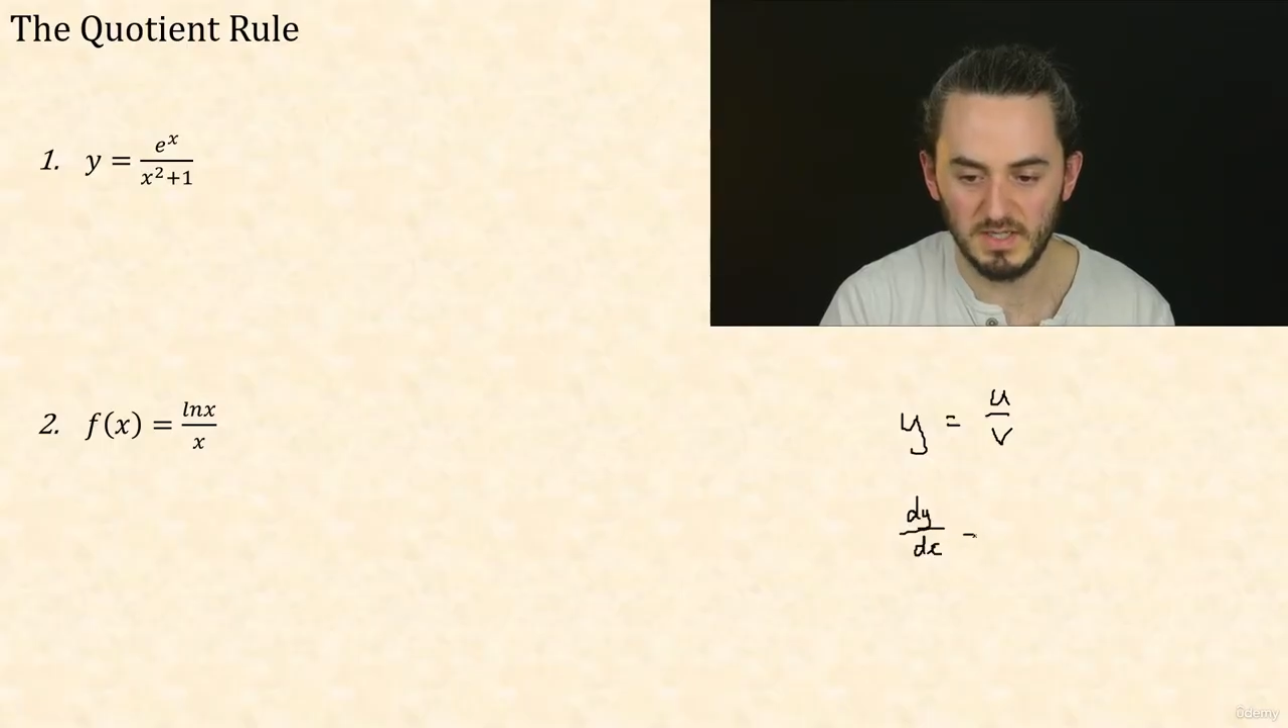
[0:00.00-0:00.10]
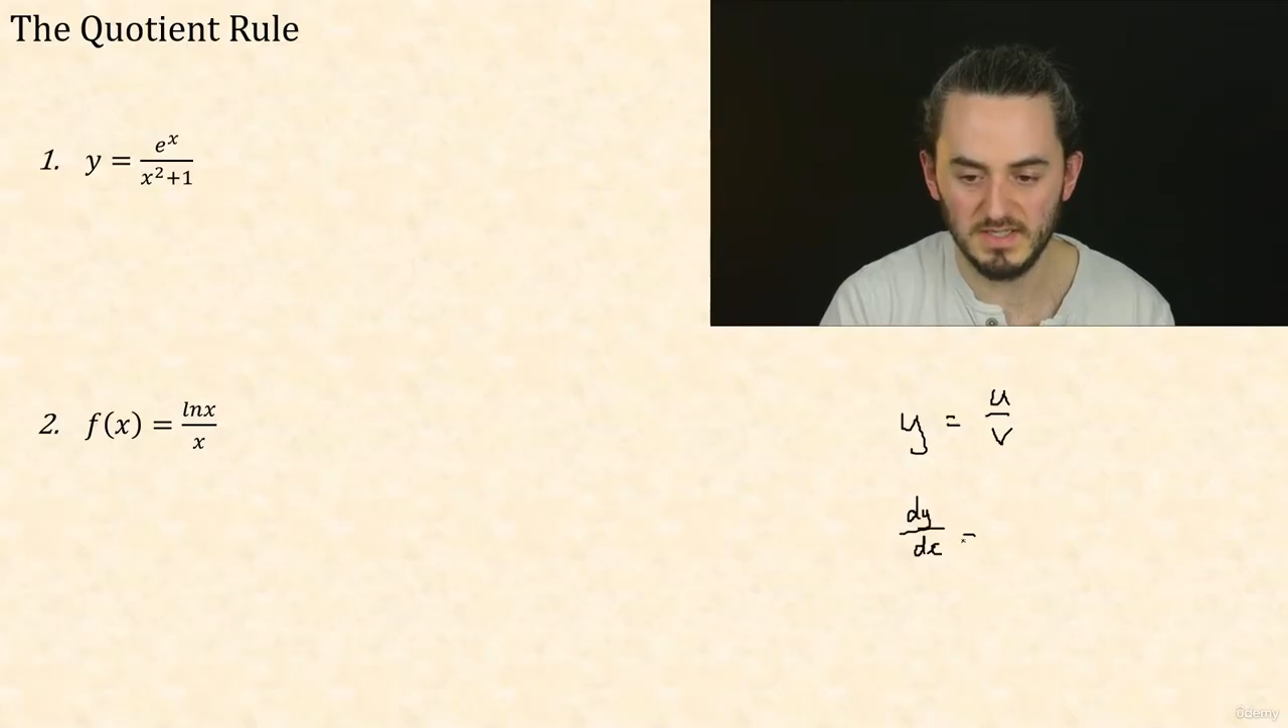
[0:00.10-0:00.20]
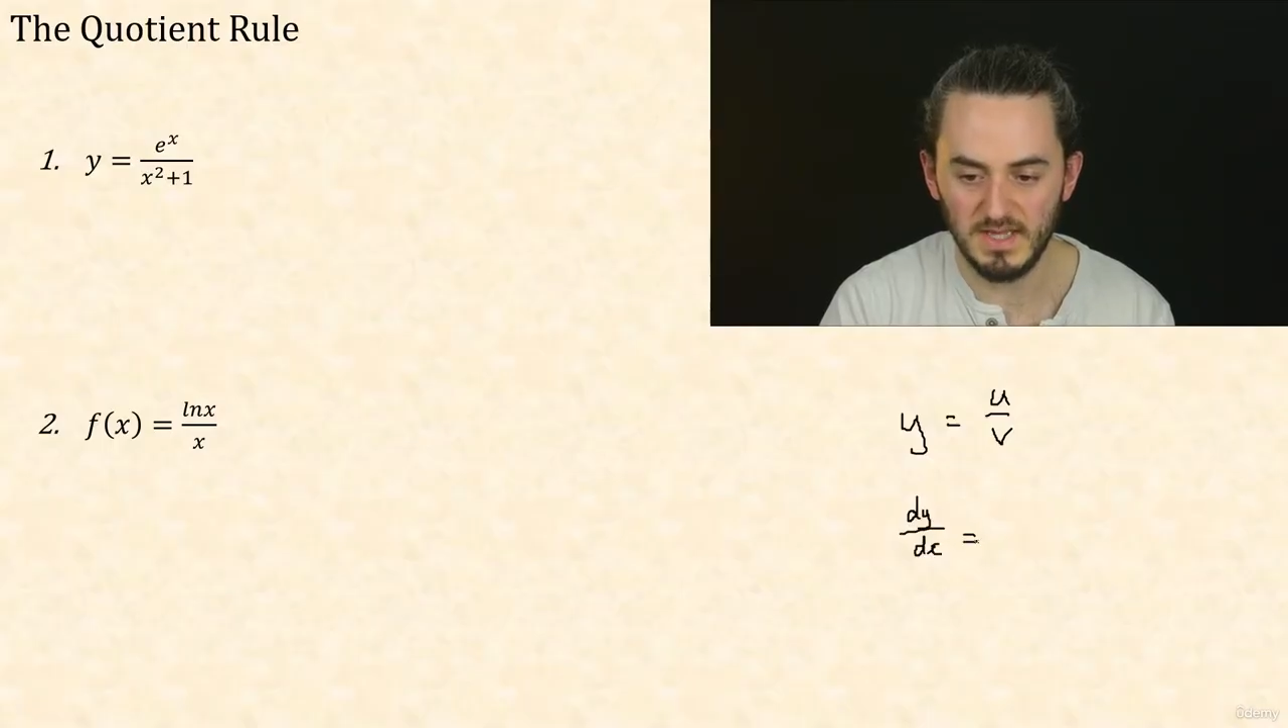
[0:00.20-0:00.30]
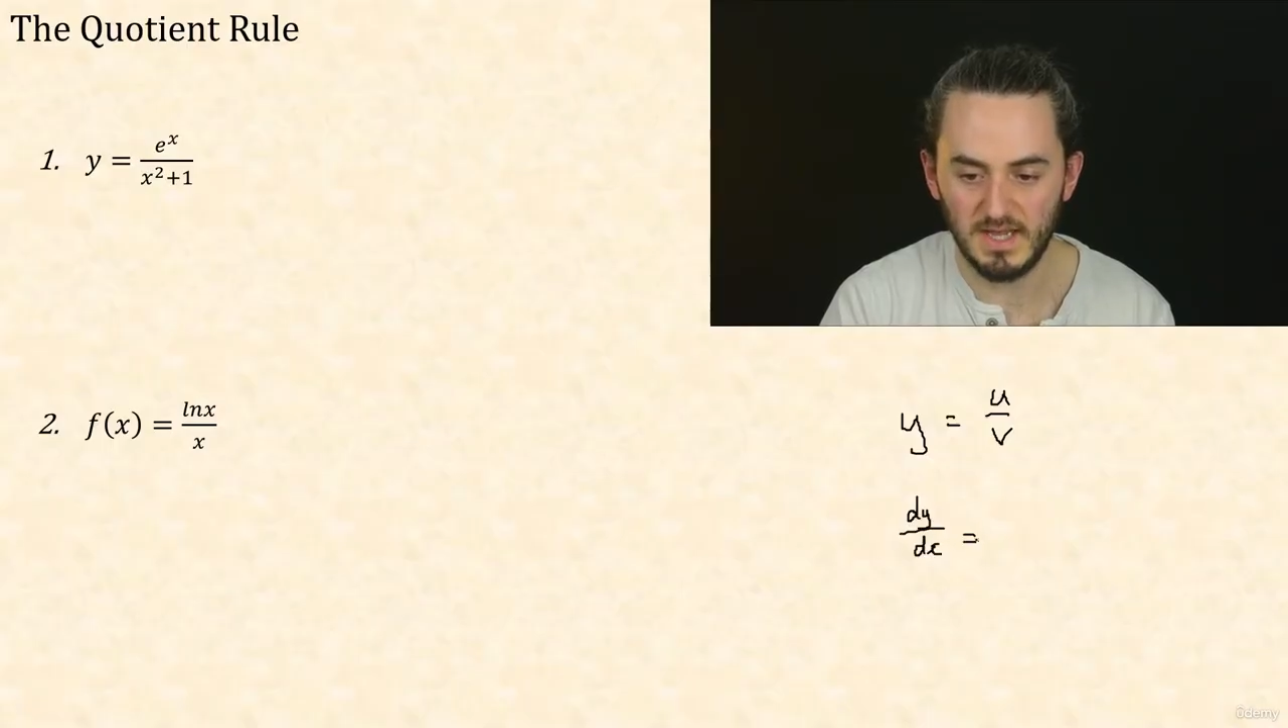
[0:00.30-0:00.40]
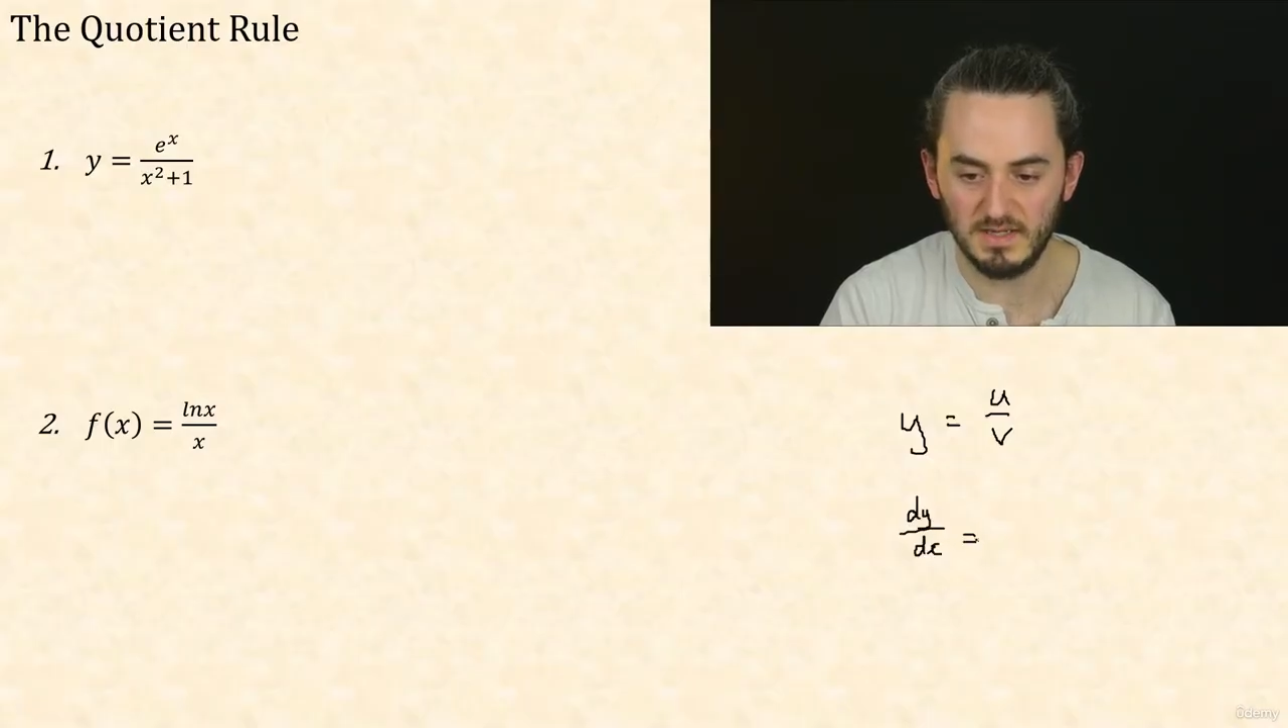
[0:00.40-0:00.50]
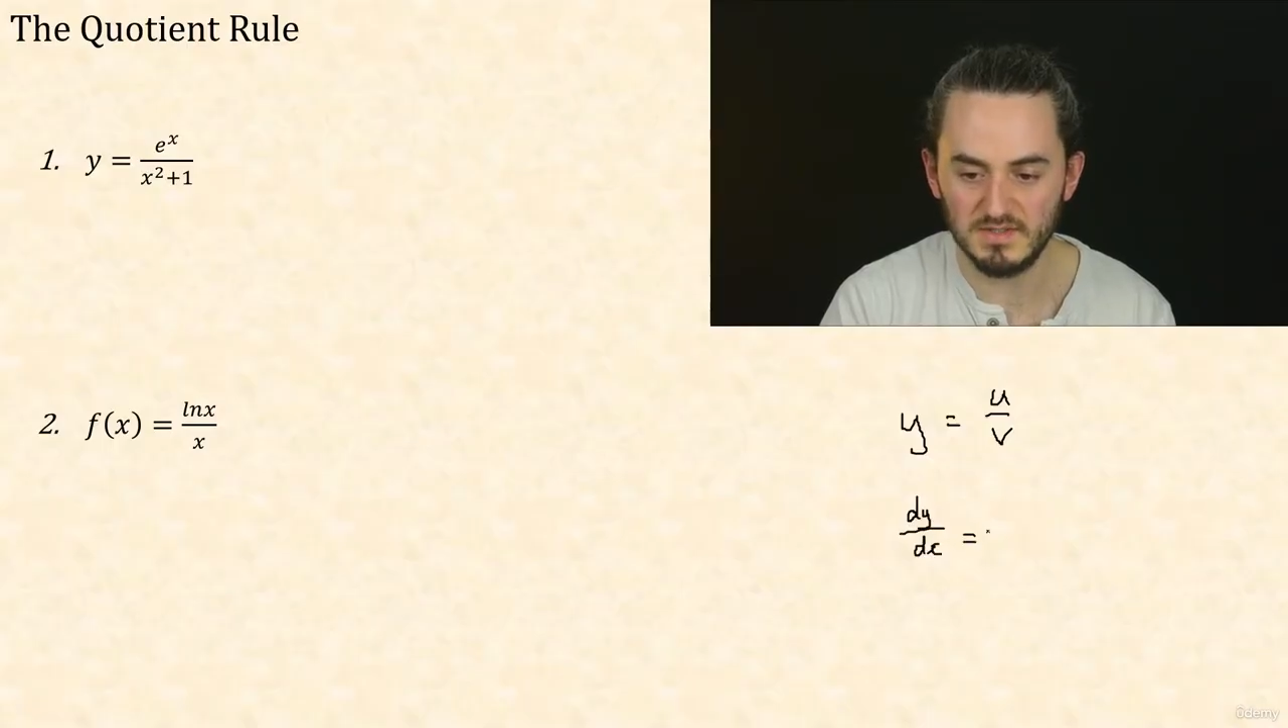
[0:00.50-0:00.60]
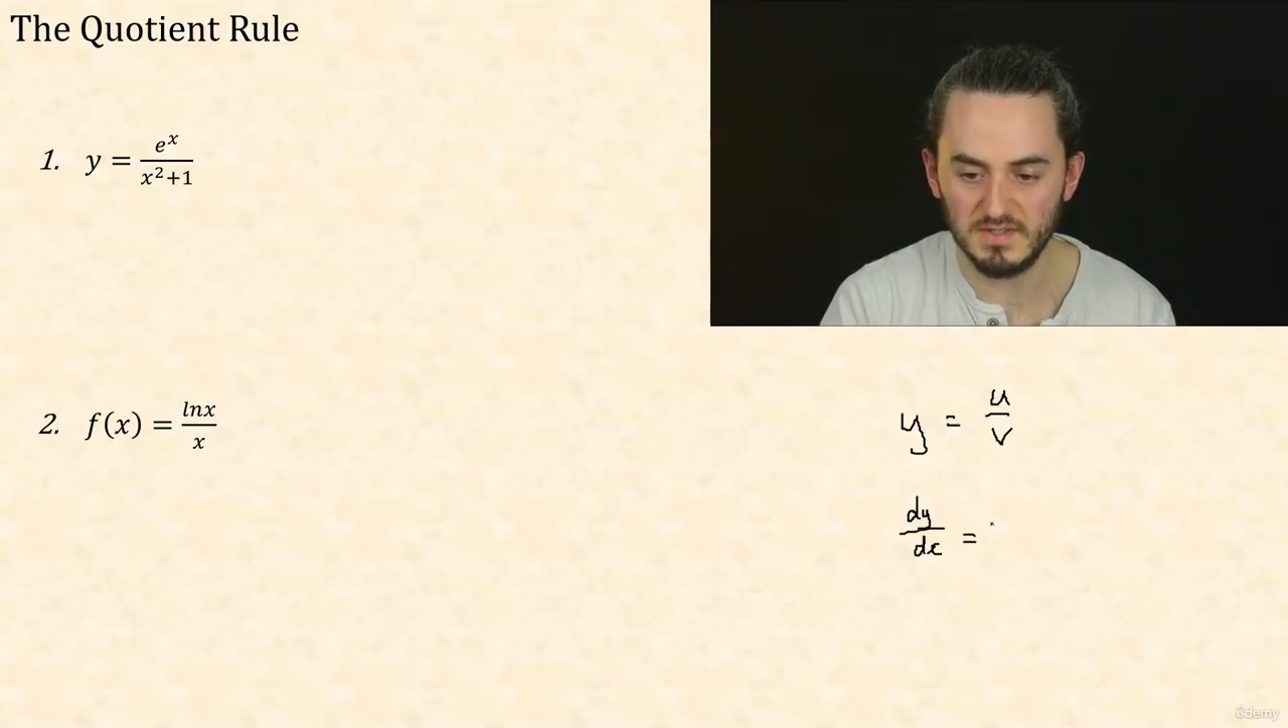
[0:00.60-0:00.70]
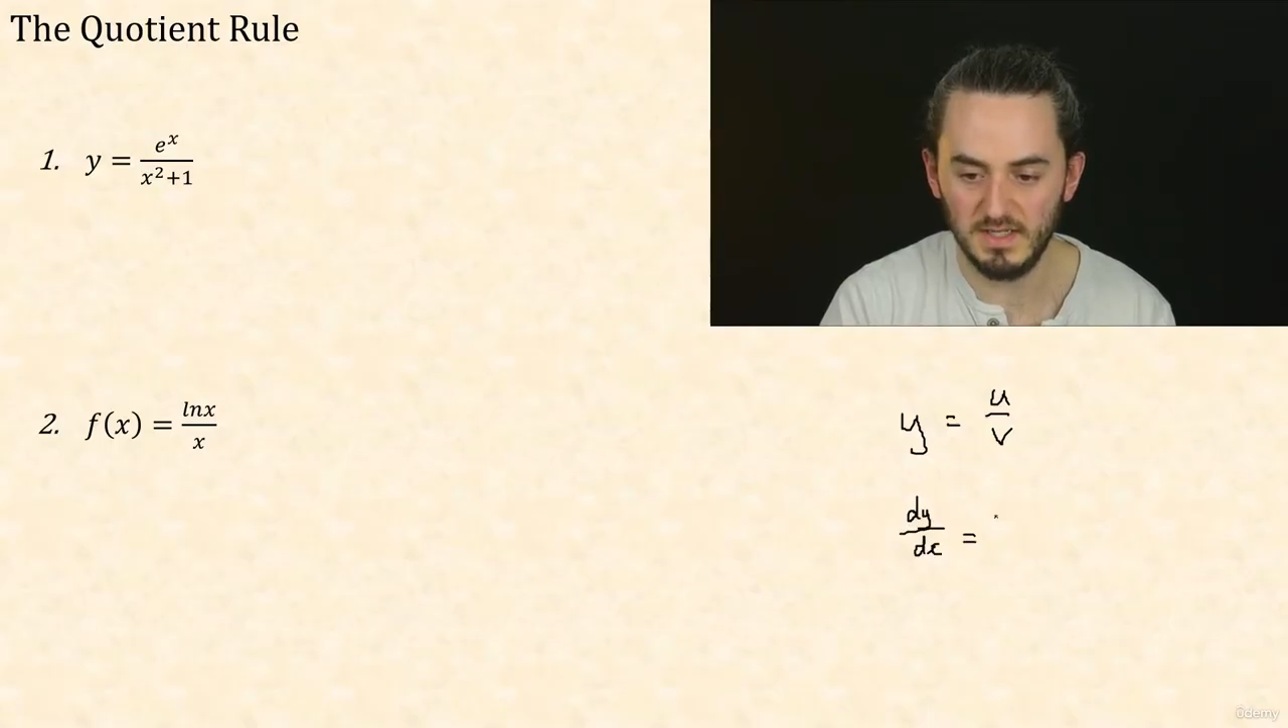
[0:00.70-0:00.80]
dx